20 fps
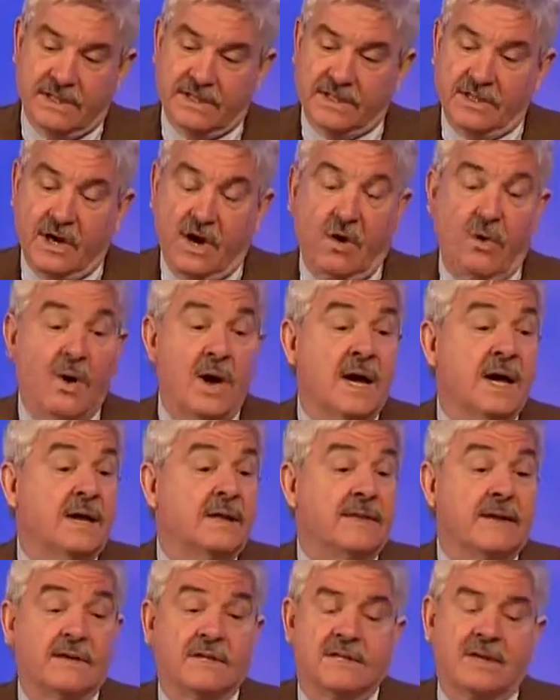There's no,
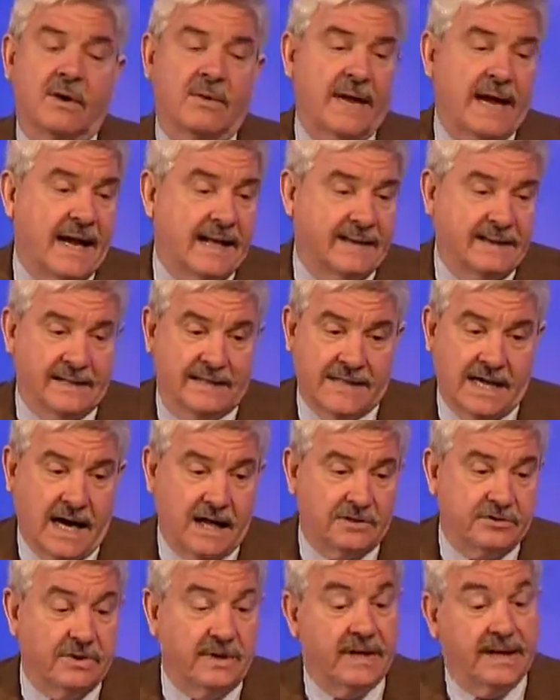there's no Catholic
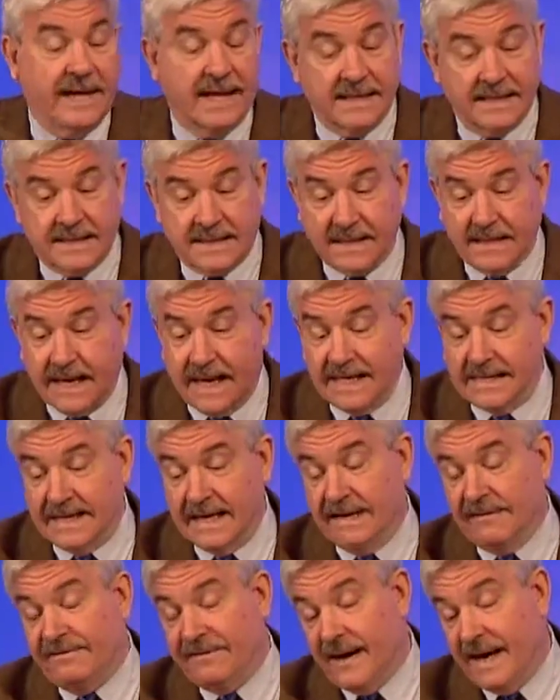doctrine against an
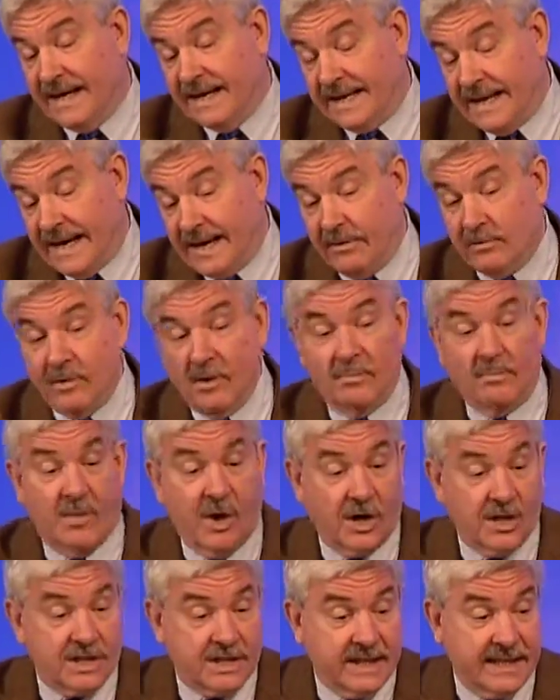identified gay group
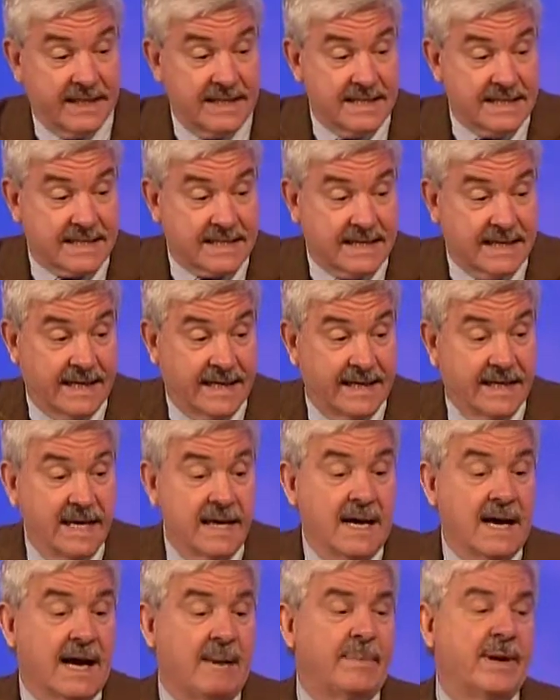marching in this thing.
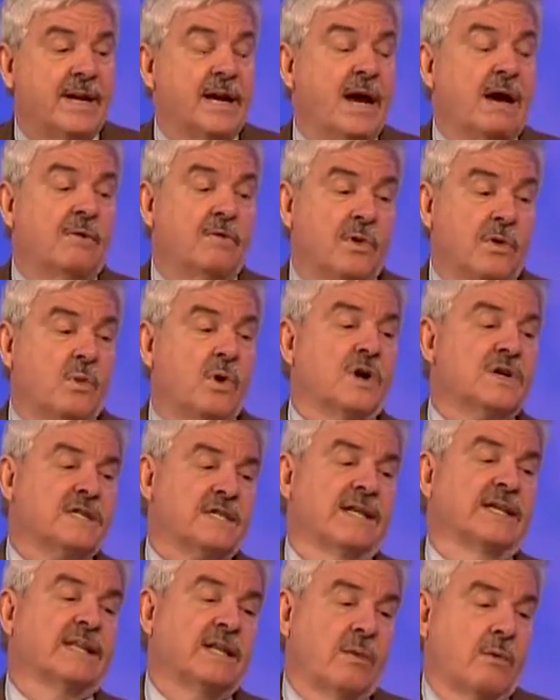I mean, the
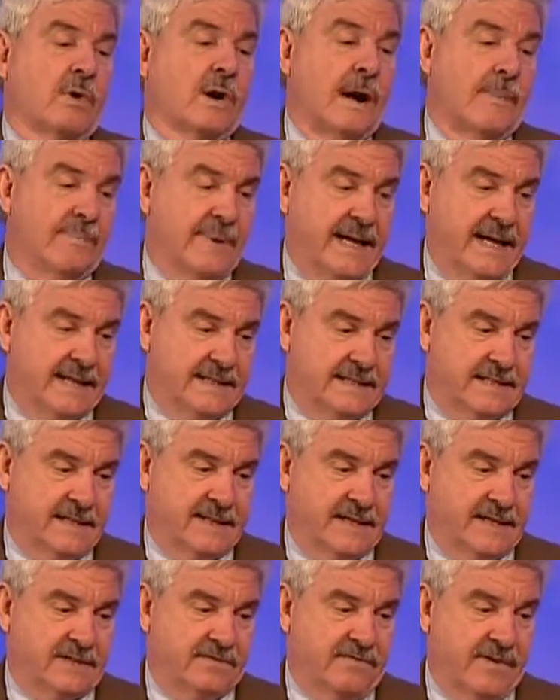worst thing that we're up against
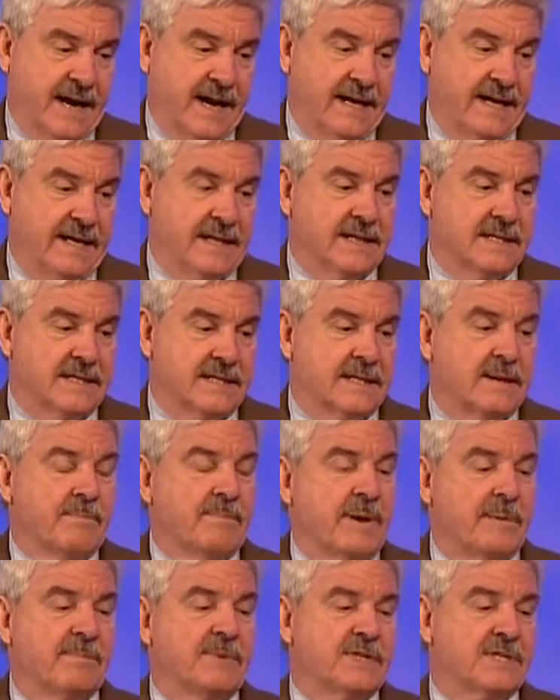in this fight is
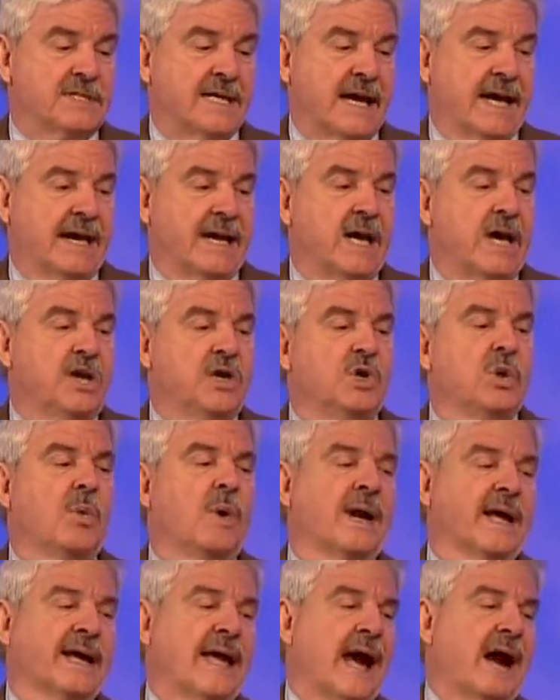people saying, you
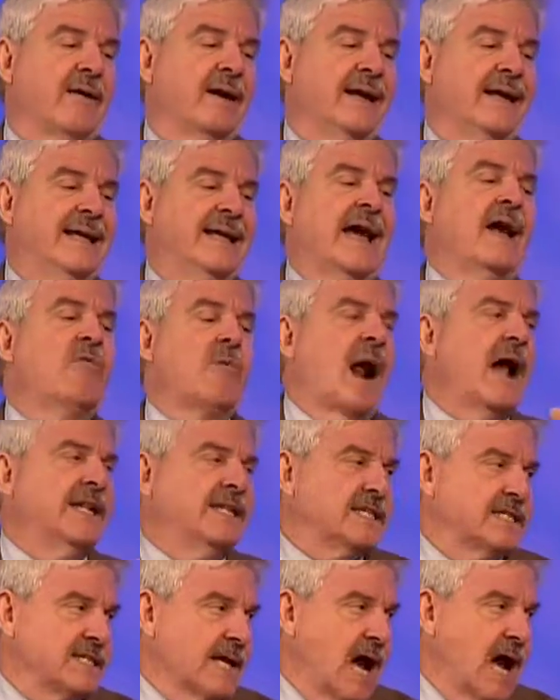want to carry gay
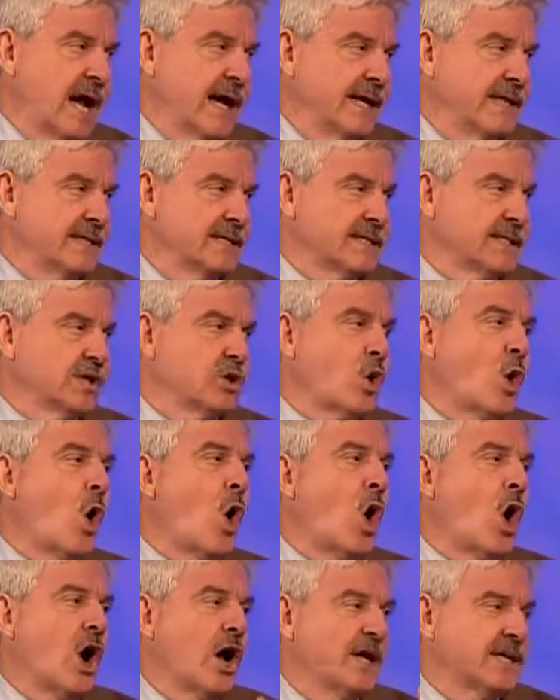rights signs and
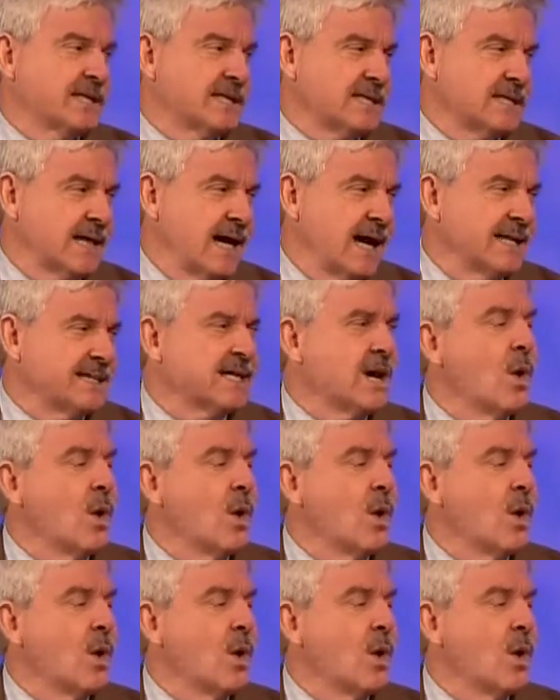cause signs.